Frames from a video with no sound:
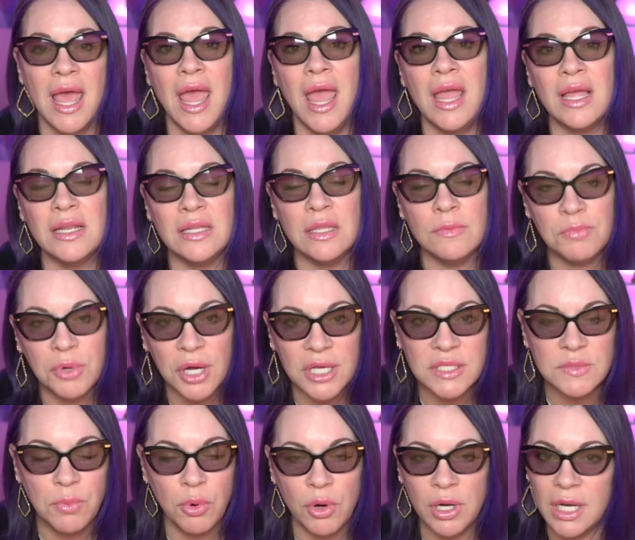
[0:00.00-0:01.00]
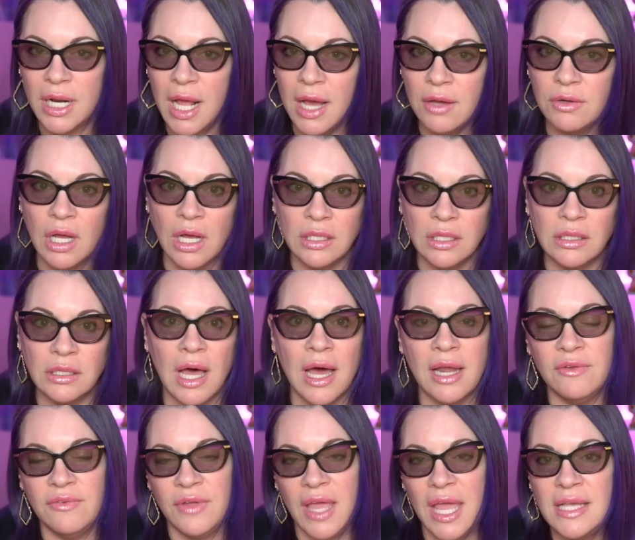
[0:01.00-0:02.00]
And the press pointed out a lot
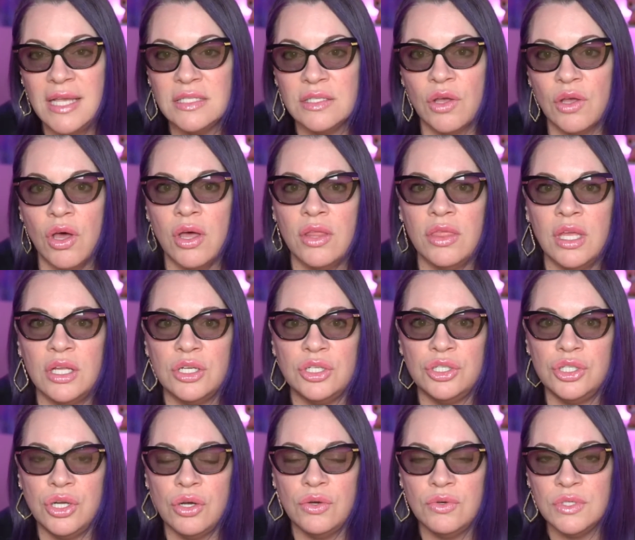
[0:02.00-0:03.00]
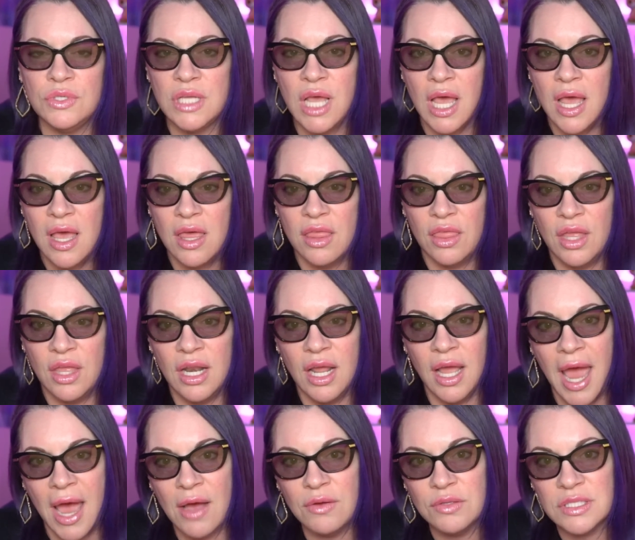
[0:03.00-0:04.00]
of case law that shows that
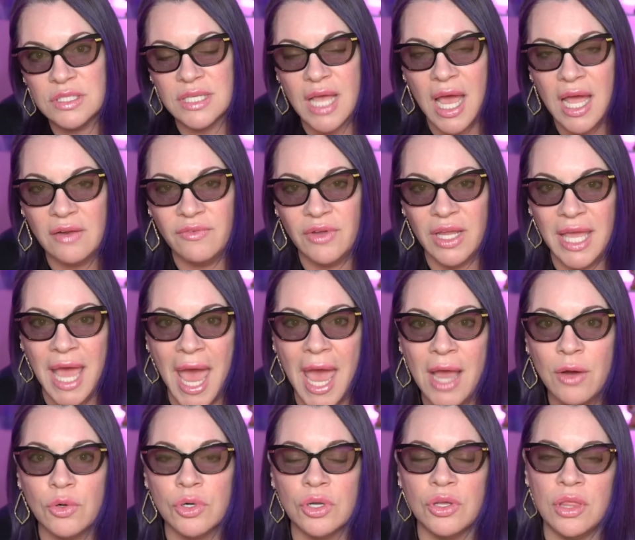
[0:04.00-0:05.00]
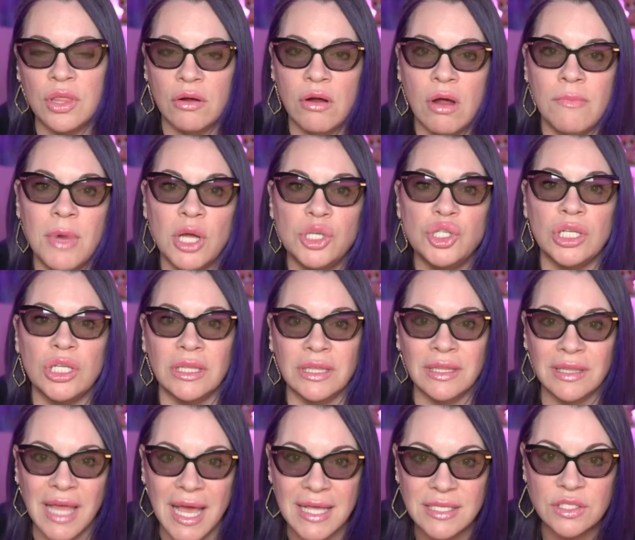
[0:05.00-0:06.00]
outside of a gag order, there are much
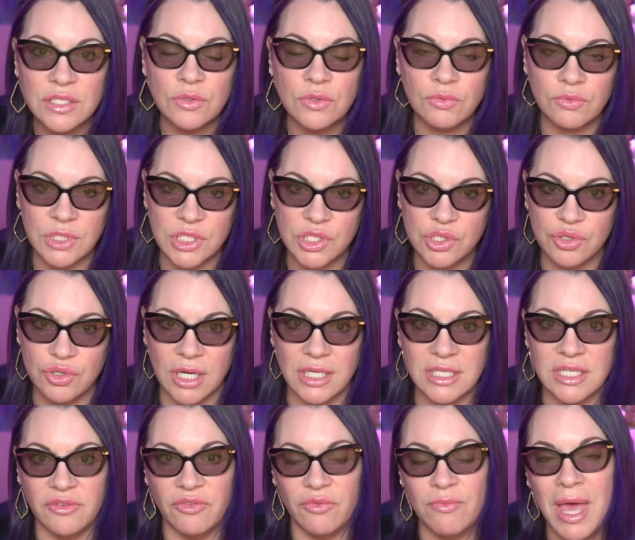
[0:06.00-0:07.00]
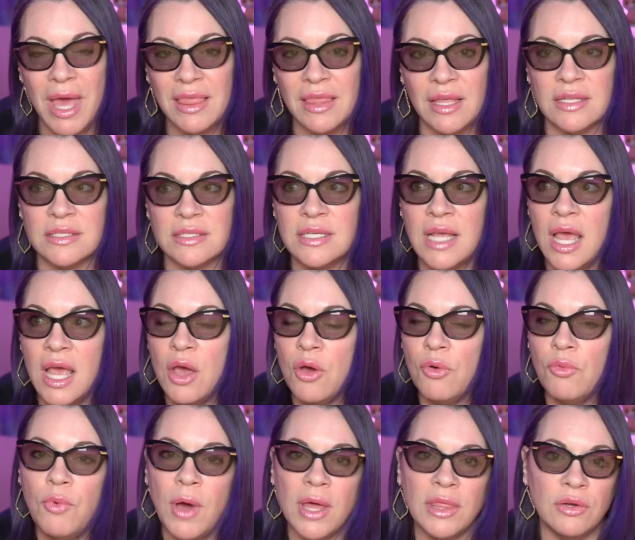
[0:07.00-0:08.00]
less restrictive methods,
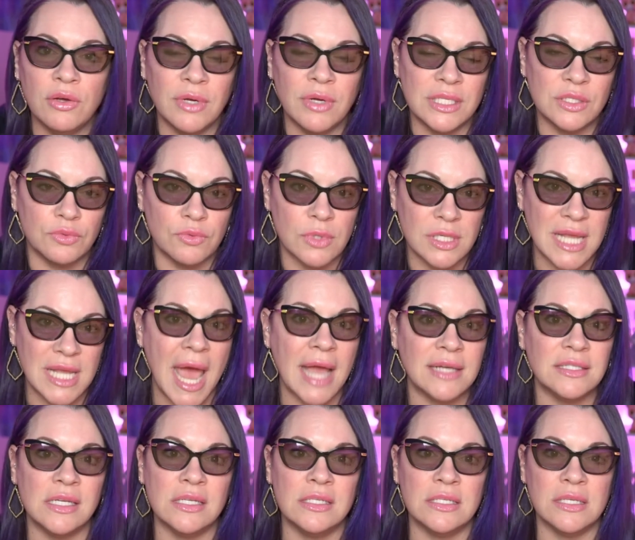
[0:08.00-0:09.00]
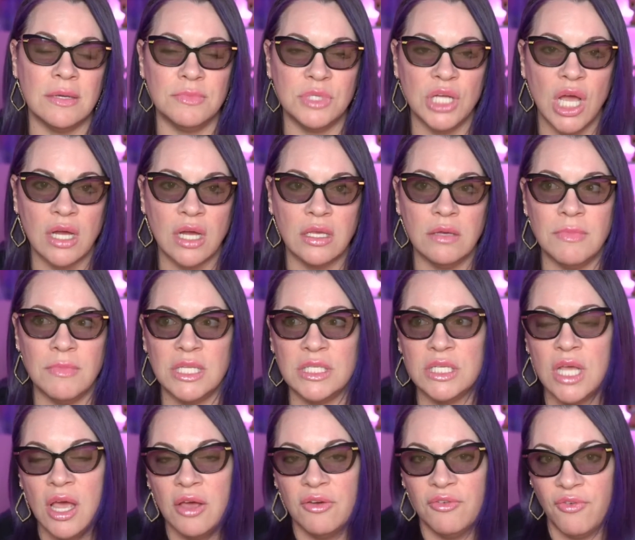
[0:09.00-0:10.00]
whether it's redacting some documents,
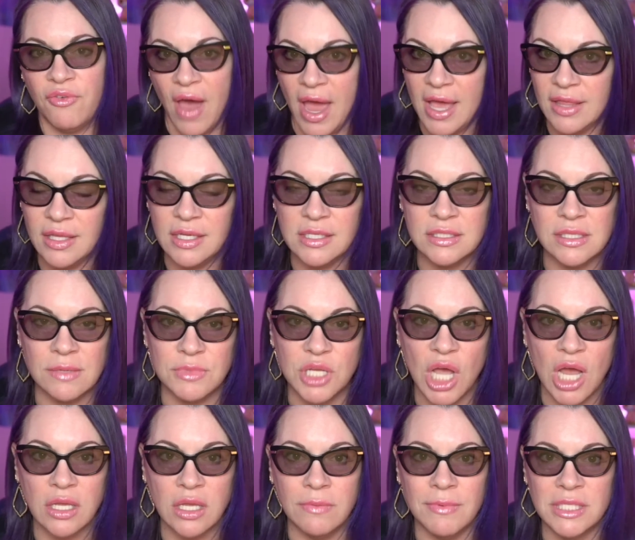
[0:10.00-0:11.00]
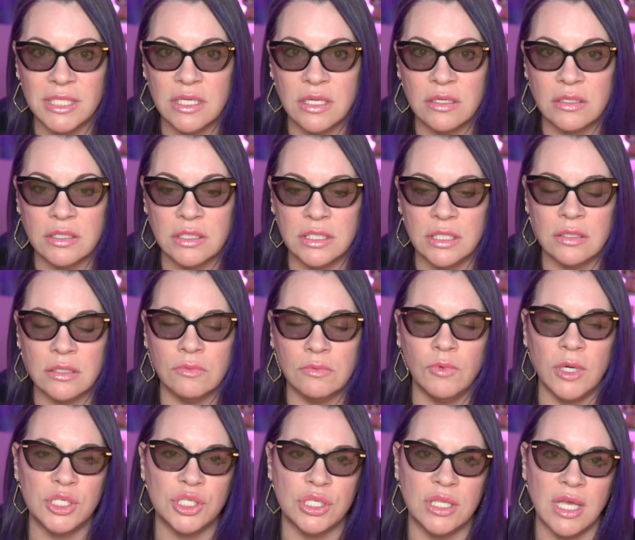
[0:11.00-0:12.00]
filing some documents under seal,
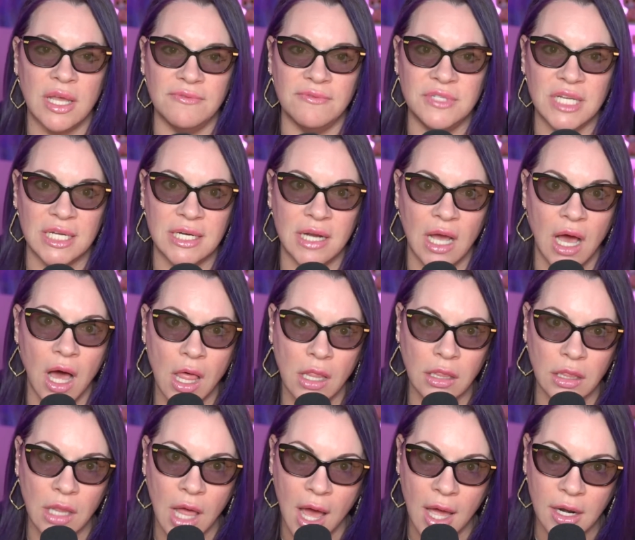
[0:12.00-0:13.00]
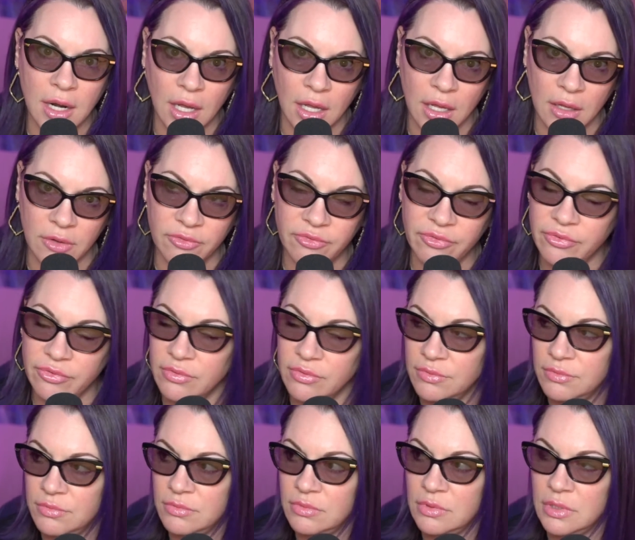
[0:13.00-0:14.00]
which they've done a lot of,
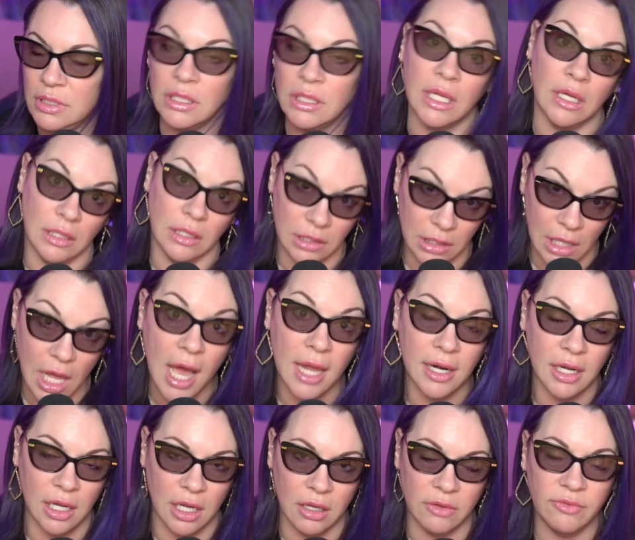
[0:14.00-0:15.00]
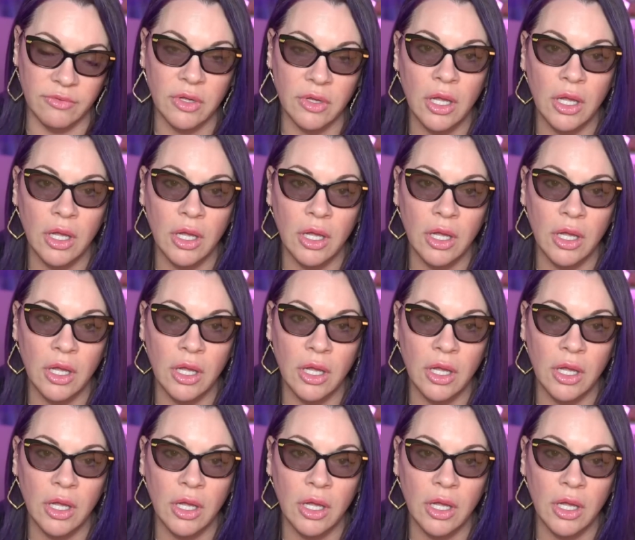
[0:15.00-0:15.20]
like a lot of.